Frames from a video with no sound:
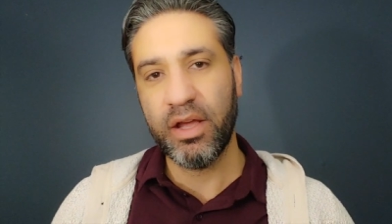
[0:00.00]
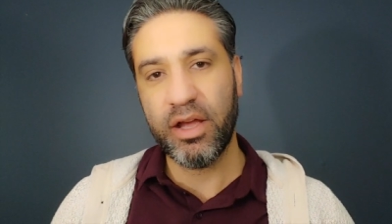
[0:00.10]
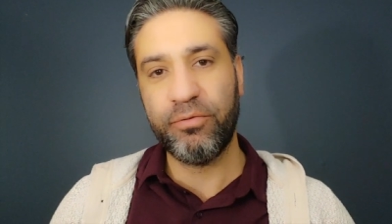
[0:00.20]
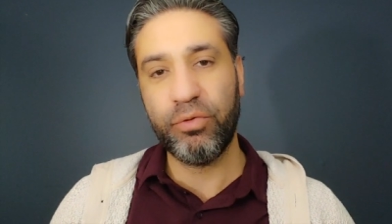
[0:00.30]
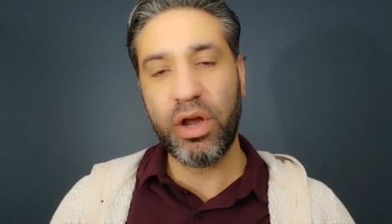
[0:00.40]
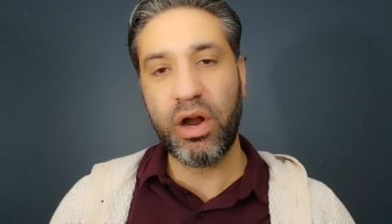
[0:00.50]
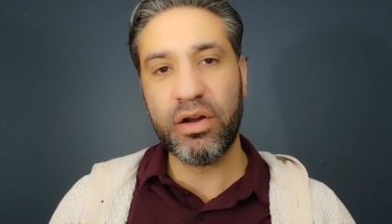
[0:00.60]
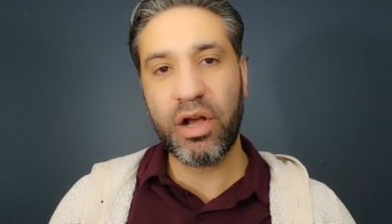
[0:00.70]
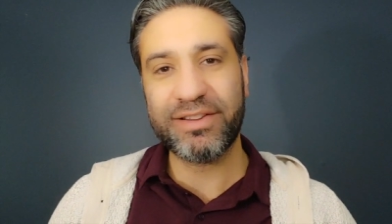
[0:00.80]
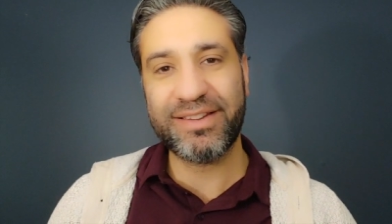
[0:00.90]
If we are
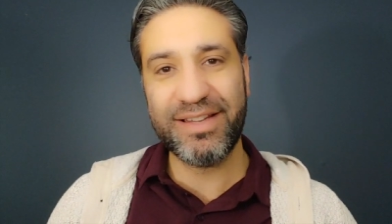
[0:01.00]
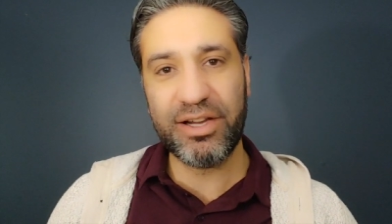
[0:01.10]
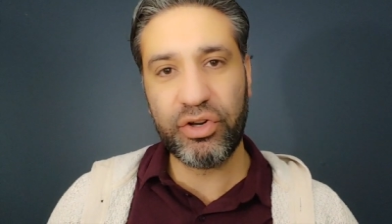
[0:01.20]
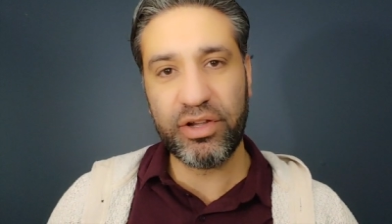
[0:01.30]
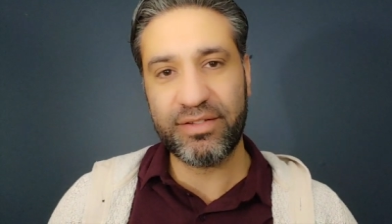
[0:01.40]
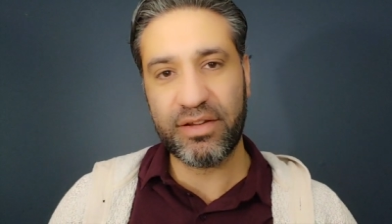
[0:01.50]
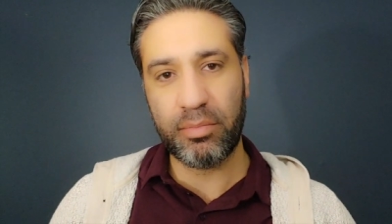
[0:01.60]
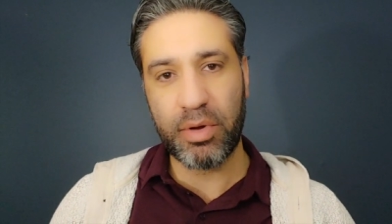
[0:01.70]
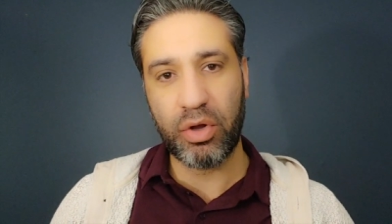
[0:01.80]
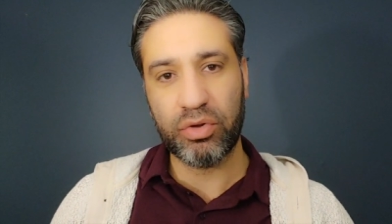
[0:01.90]
not serious
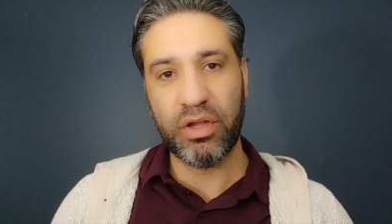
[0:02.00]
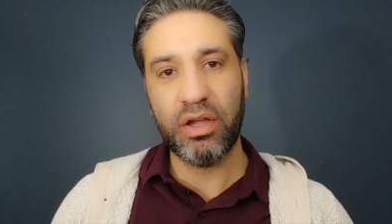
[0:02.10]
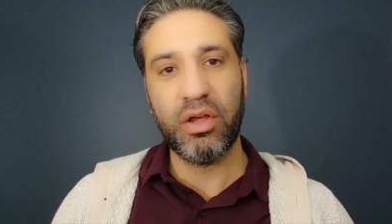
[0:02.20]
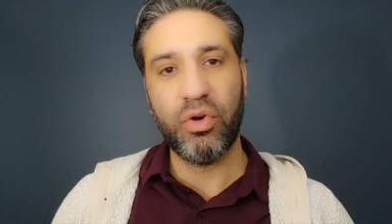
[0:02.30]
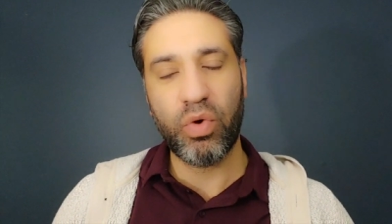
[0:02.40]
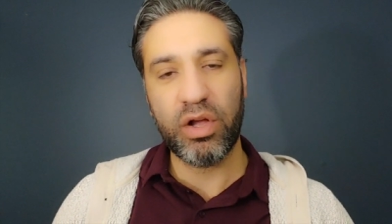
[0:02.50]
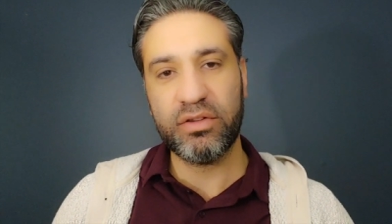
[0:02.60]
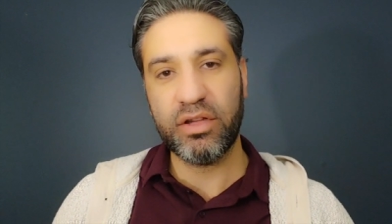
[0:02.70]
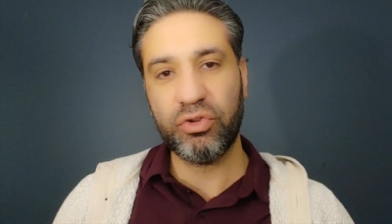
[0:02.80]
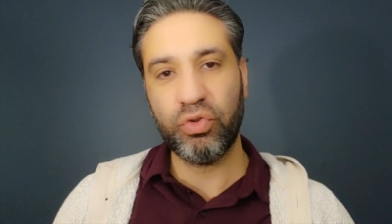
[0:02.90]
about
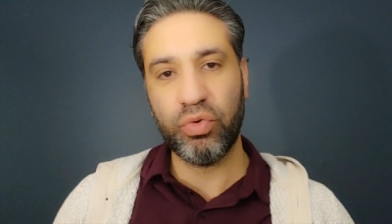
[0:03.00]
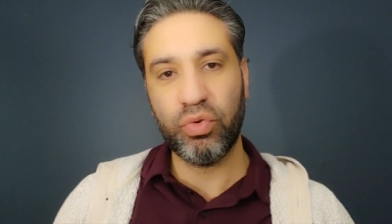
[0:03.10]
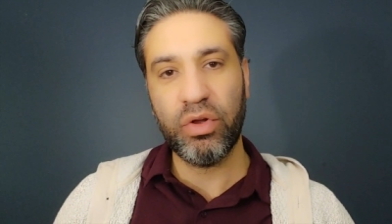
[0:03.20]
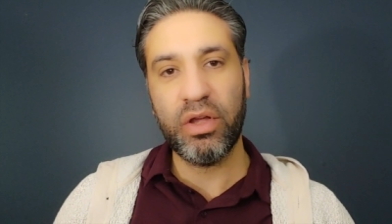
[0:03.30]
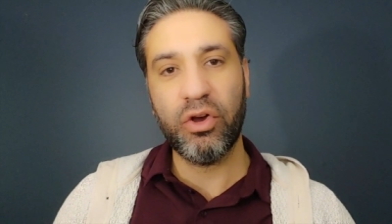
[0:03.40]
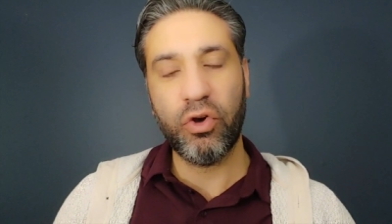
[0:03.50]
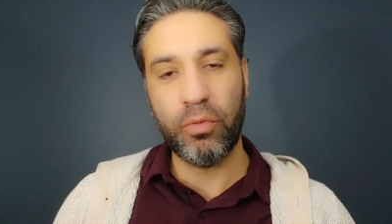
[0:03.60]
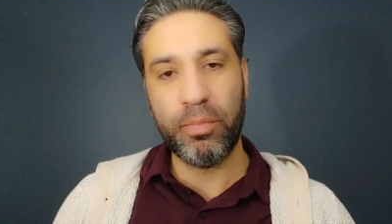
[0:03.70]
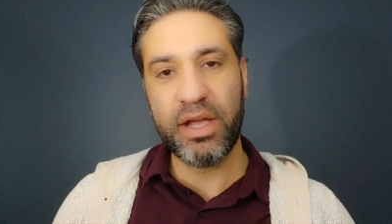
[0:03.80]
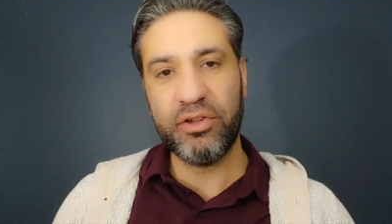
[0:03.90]
wanting to
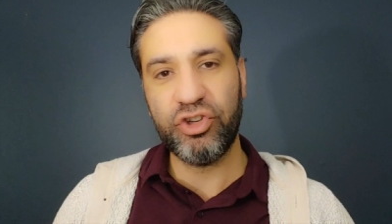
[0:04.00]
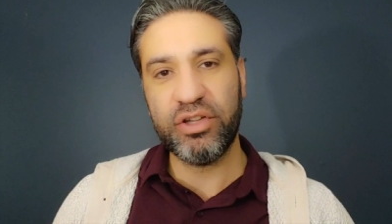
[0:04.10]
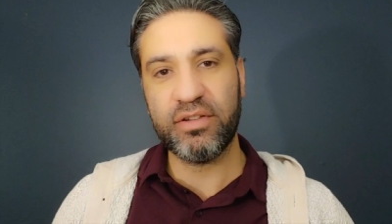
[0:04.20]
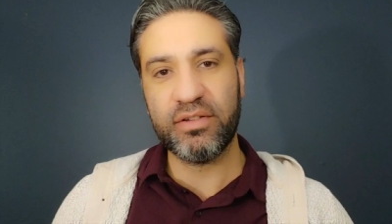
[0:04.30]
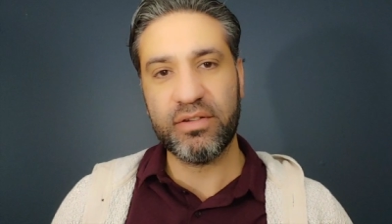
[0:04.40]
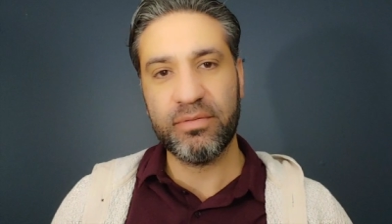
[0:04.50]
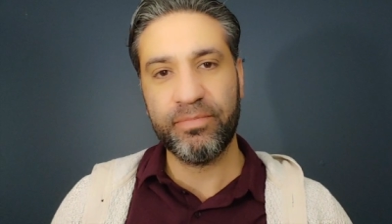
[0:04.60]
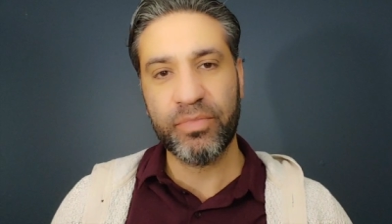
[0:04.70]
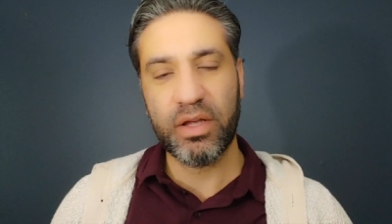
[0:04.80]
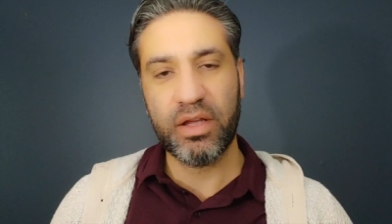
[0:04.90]
obey Jesus,
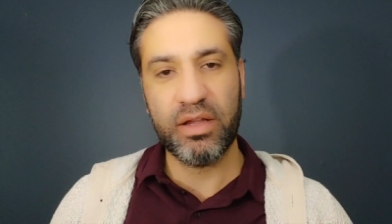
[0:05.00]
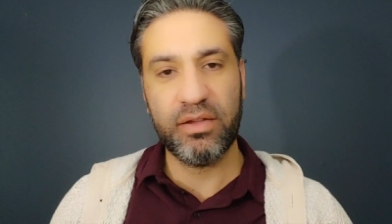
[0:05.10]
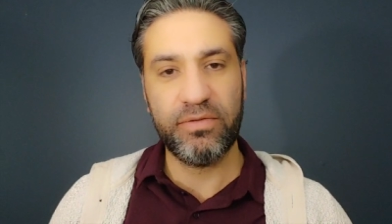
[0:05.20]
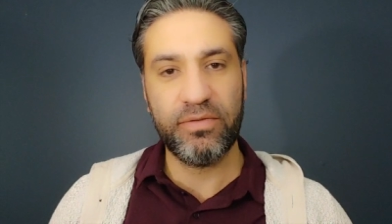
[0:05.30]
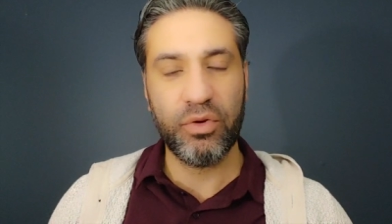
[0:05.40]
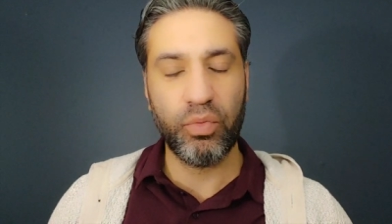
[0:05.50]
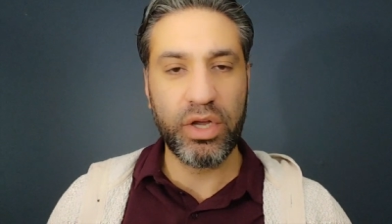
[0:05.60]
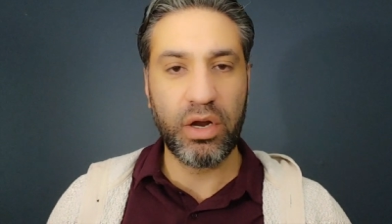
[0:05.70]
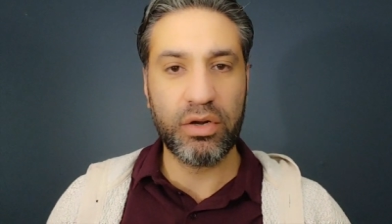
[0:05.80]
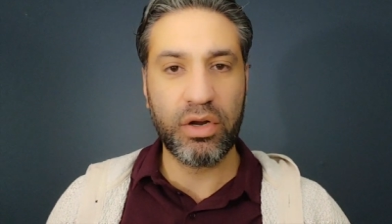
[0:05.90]
if
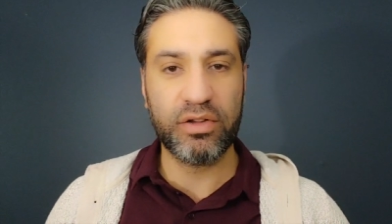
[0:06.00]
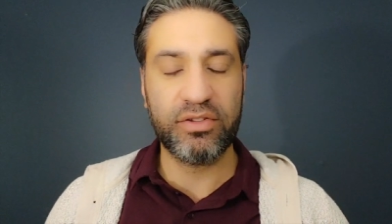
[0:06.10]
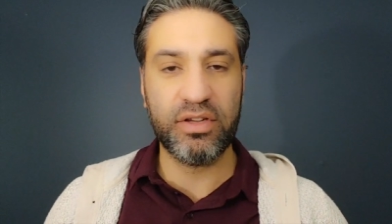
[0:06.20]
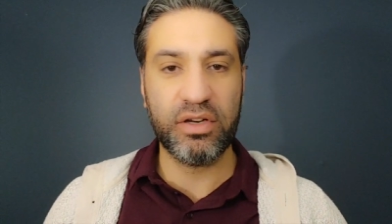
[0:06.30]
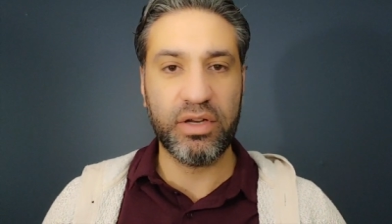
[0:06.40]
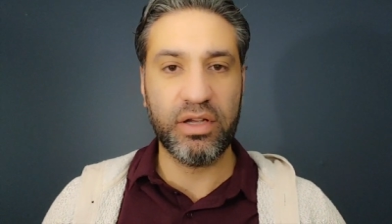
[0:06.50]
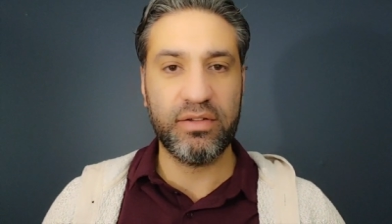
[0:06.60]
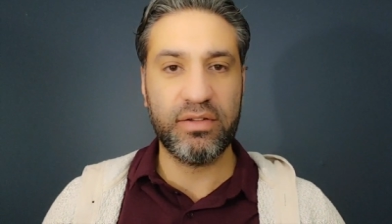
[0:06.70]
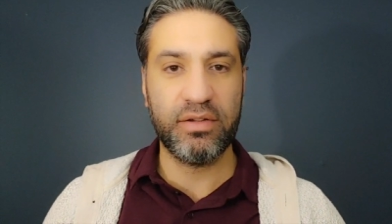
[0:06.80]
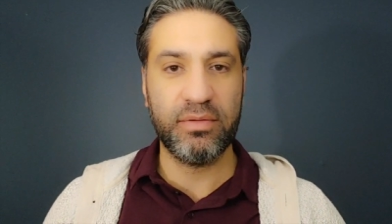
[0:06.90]
we are not
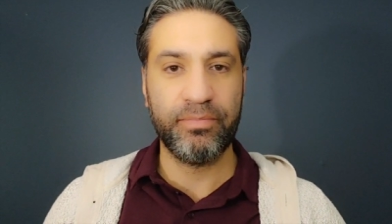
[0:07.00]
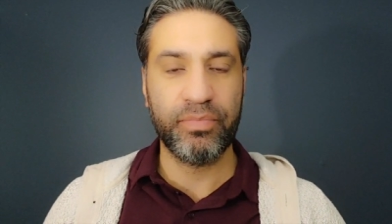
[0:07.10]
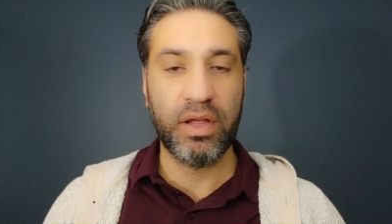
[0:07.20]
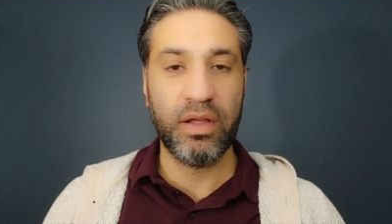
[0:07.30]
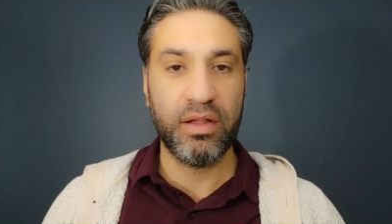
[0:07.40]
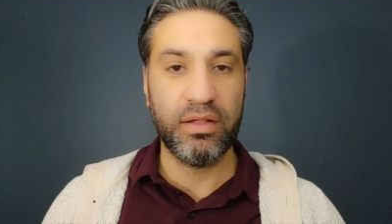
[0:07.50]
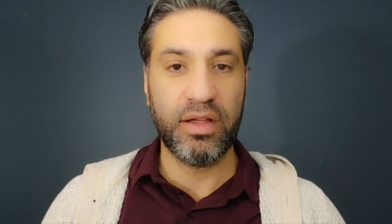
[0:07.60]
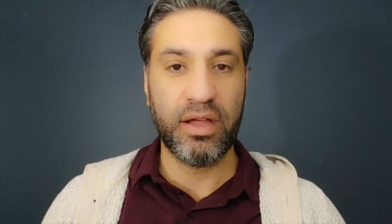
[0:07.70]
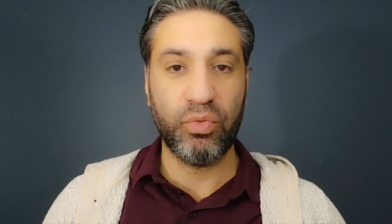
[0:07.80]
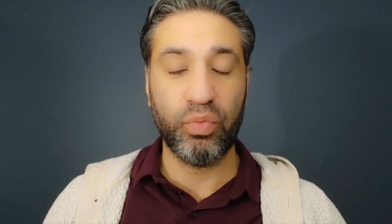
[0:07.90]
serious,
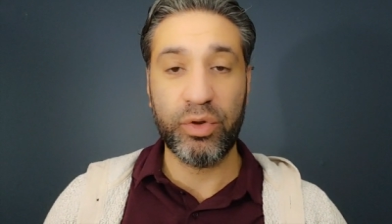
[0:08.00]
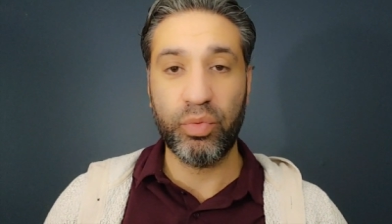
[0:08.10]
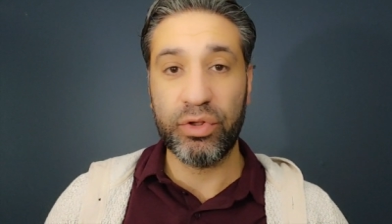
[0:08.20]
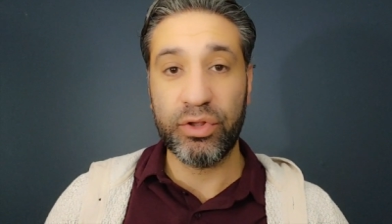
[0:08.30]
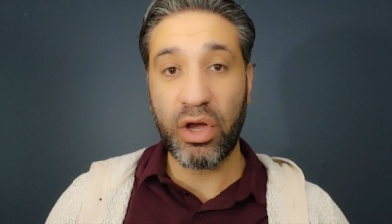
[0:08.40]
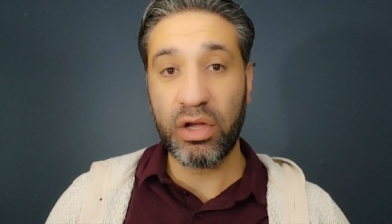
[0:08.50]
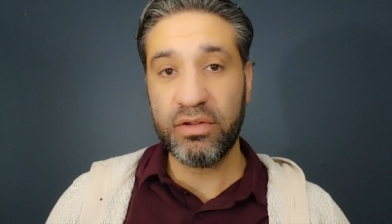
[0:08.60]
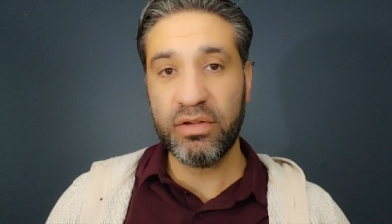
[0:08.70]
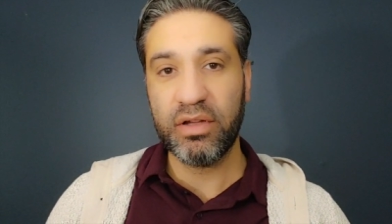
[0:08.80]
then we will not